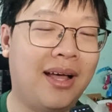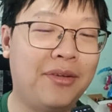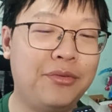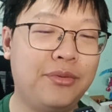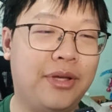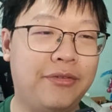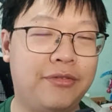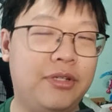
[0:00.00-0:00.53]
how
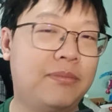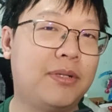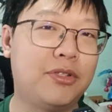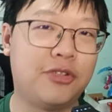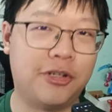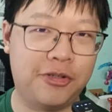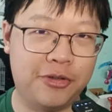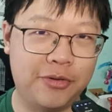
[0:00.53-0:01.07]
do I feel
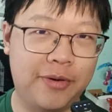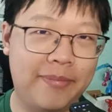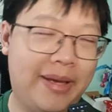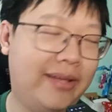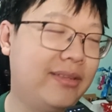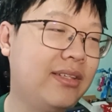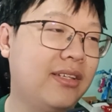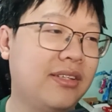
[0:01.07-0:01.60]
about Drajeweled
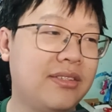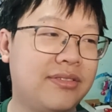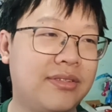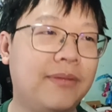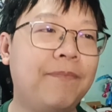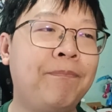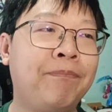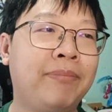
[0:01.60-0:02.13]

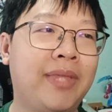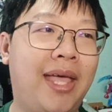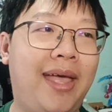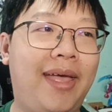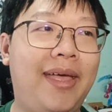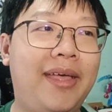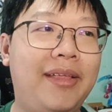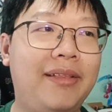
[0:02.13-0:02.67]
Magnus
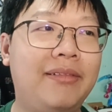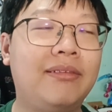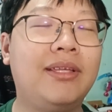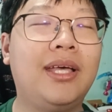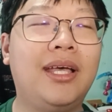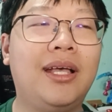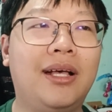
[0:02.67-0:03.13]
and